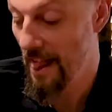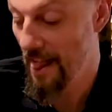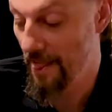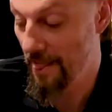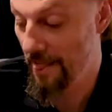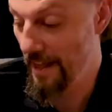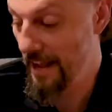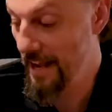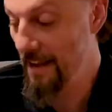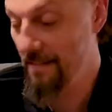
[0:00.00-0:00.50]

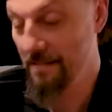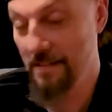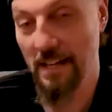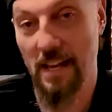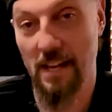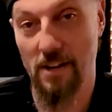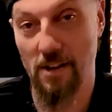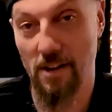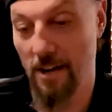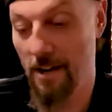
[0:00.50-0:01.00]
they have to
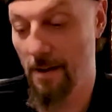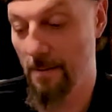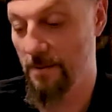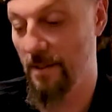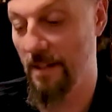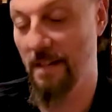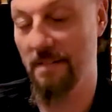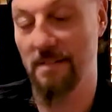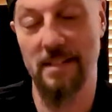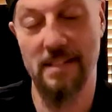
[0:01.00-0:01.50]
get caught up. So
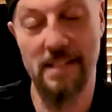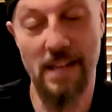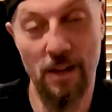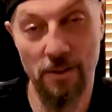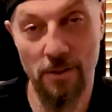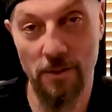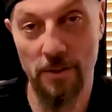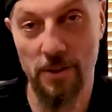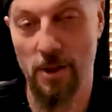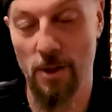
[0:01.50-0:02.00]
they have to
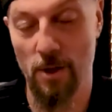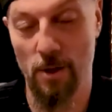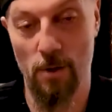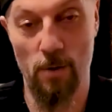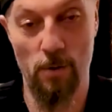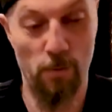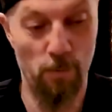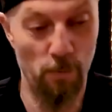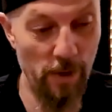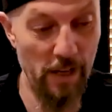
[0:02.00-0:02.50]
download the
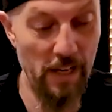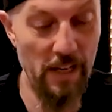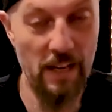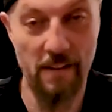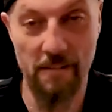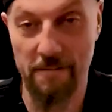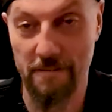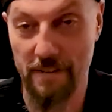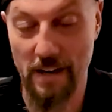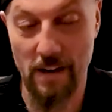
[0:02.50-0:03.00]
code, read
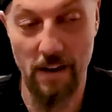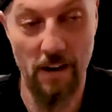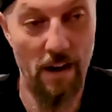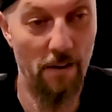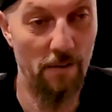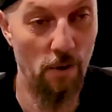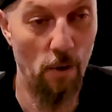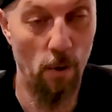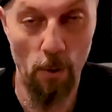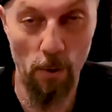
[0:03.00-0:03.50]
it, figure out how
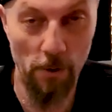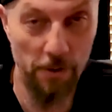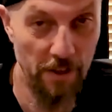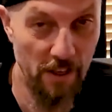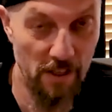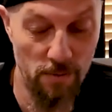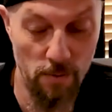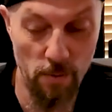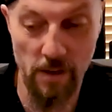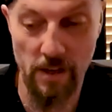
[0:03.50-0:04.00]
the whole thing
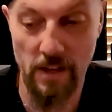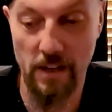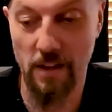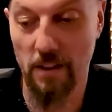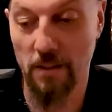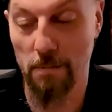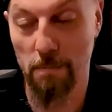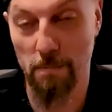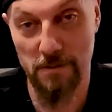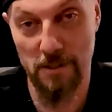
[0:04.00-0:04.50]
is
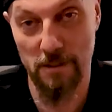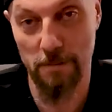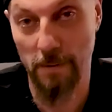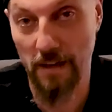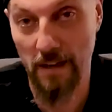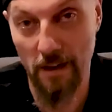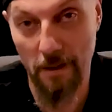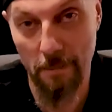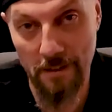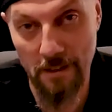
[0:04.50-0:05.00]
working, spin
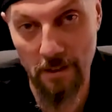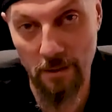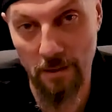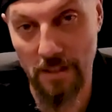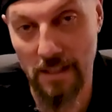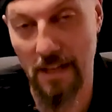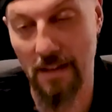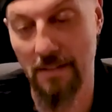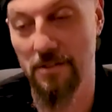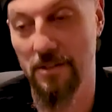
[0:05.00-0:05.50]
it up into a
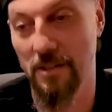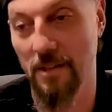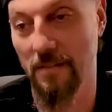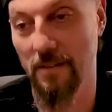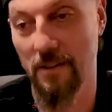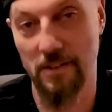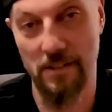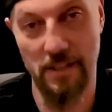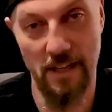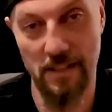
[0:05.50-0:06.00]
dev
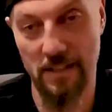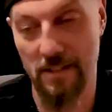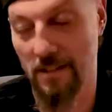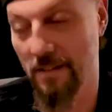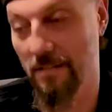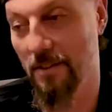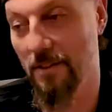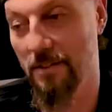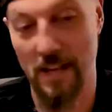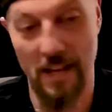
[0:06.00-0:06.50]
server, test
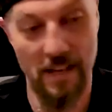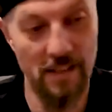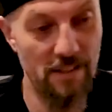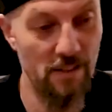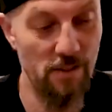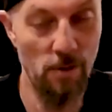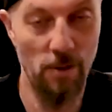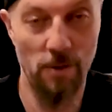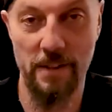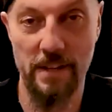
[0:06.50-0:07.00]

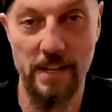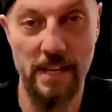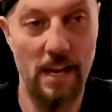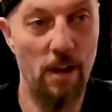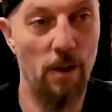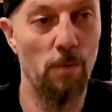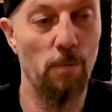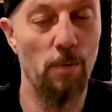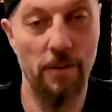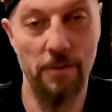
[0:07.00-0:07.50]
this whole thing
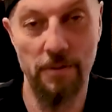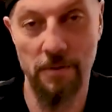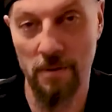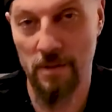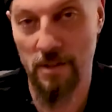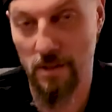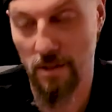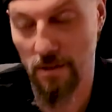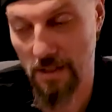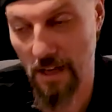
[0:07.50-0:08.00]
out, run through
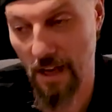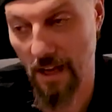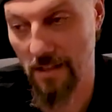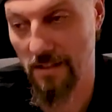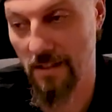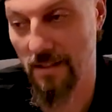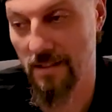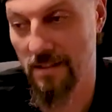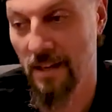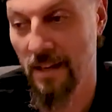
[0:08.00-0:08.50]
the use
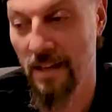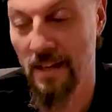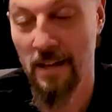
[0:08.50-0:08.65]
cases.